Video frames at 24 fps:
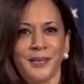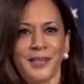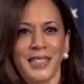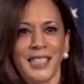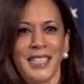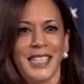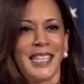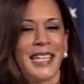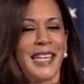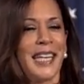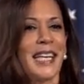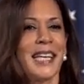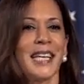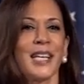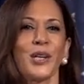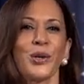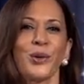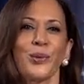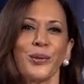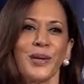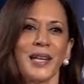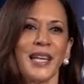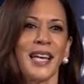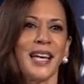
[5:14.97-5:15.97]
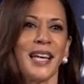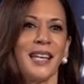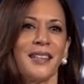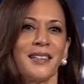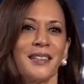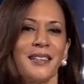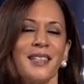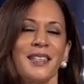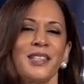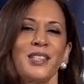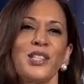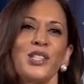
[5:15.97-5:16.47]
You can't create
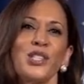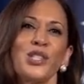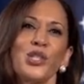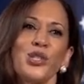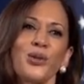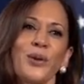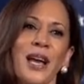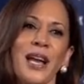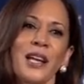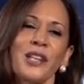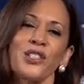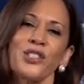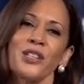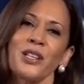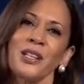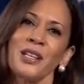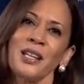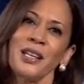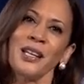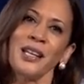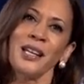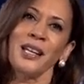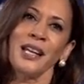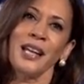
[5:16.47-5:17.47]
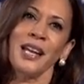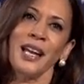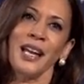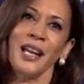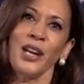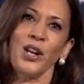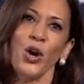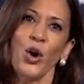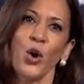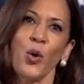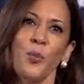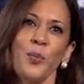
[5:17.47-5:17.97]
a distraction
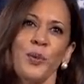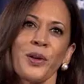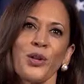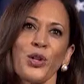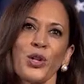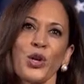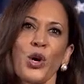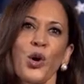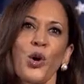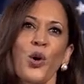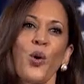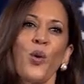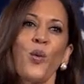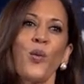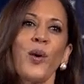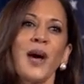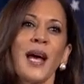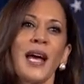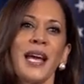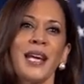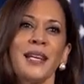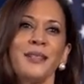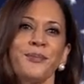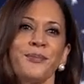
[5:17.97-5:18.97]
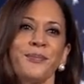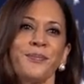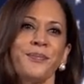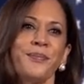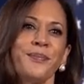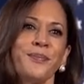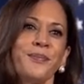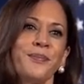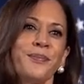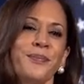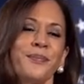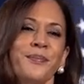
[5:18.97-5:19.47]
and hope it'll go away.
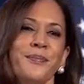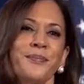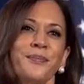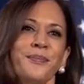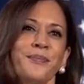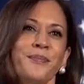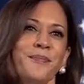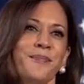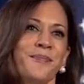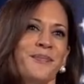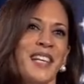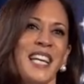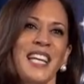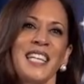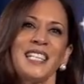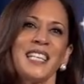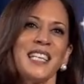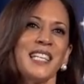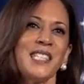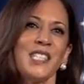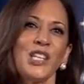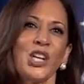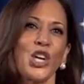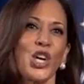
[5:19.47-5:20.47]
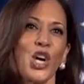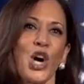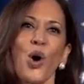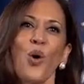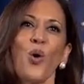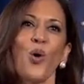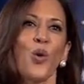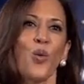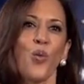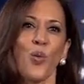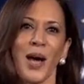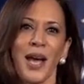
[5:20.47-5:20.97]
It doesn't
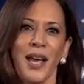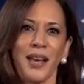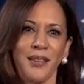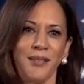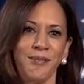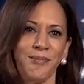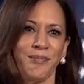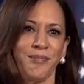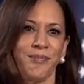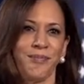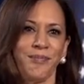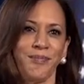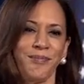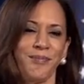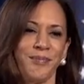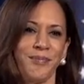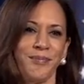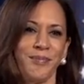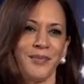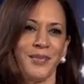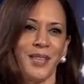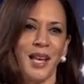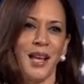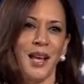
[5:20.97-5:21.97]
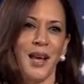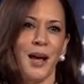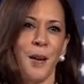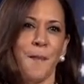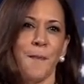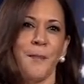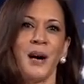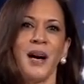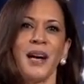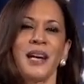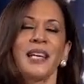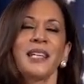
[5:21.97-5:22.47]
go away.
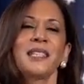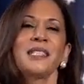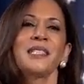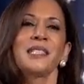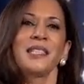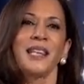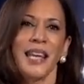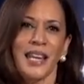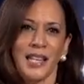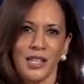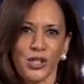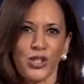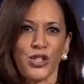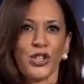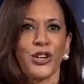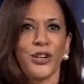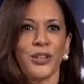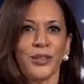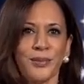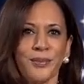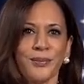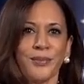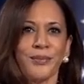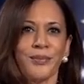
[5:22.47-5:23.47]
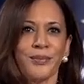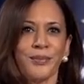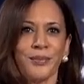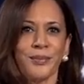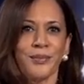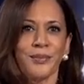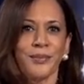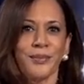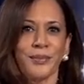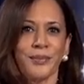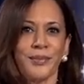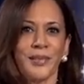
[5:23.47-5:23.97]
By its nature,
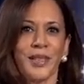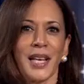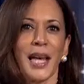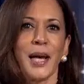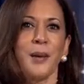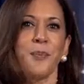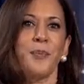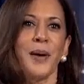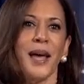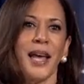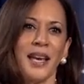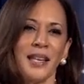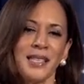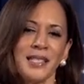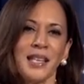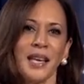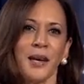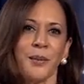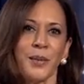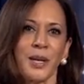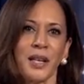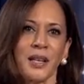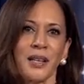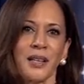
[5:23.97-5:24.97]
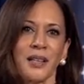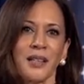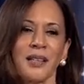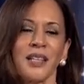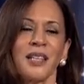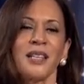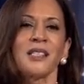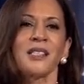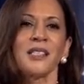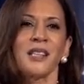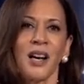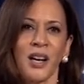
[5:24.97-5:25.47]
a pandemic
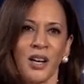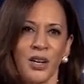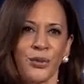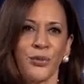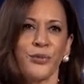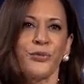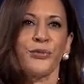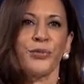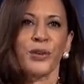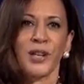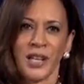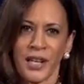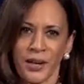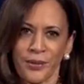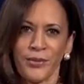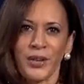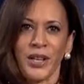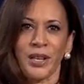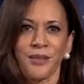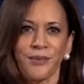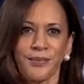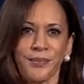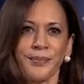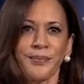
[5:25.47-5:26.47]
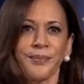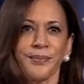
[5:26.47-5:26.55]
is unforgiving.